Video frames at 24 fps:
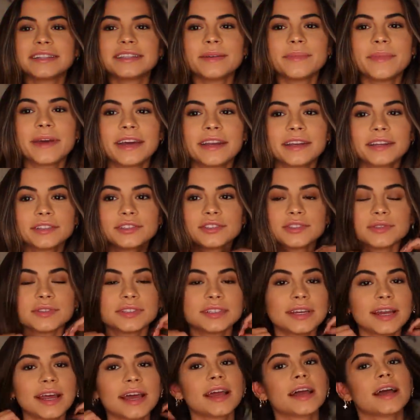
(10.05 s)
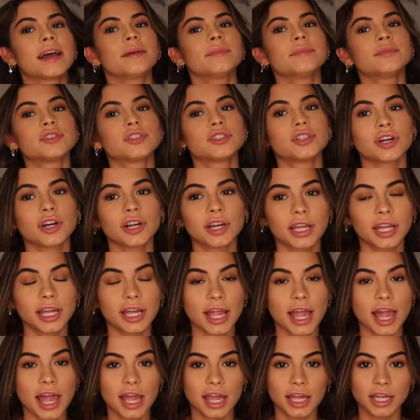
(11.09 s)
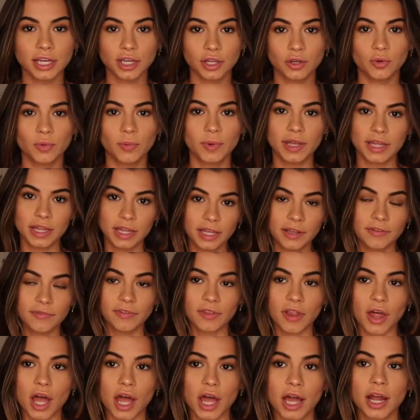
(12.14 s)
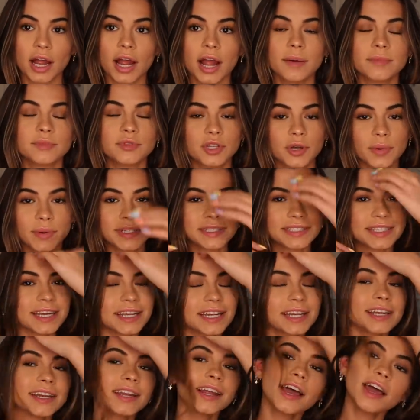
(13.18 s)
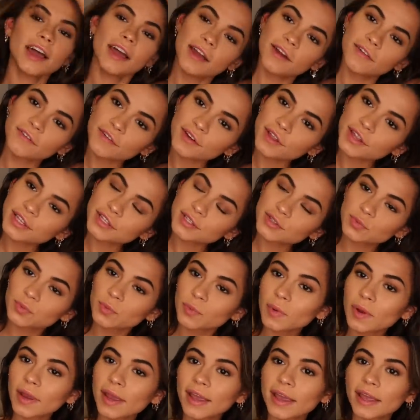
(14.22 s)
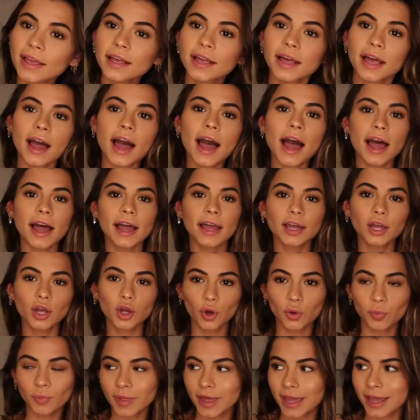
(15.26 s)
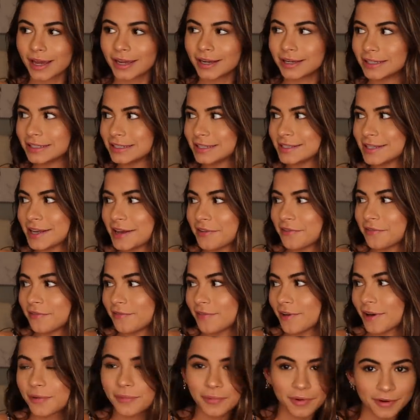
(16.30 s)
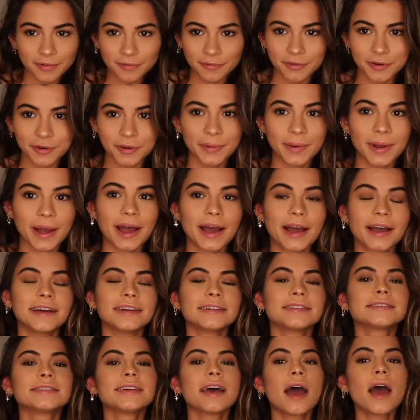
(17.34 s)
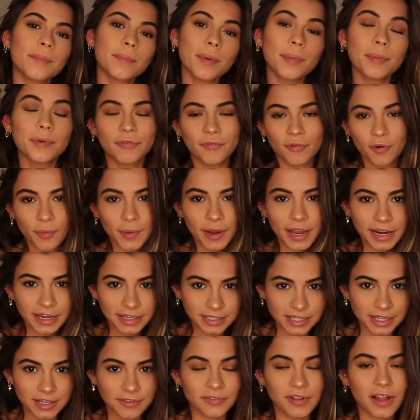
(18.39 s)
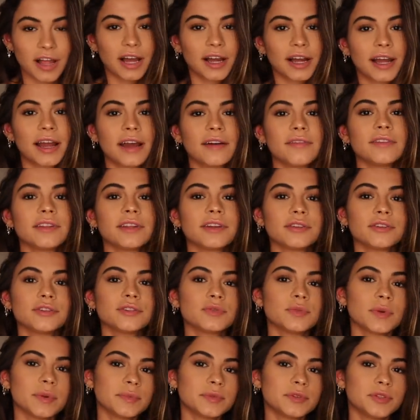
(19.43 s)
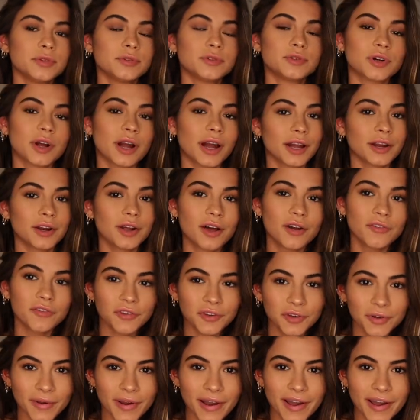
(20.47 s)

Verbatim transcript: it's Amanda. So today I'm starting a new weekly vlog. I'm so excited for this week. I hope that it's a fun one for you guys. But before we get into the vlog, I have a little swimsuit try on haul for you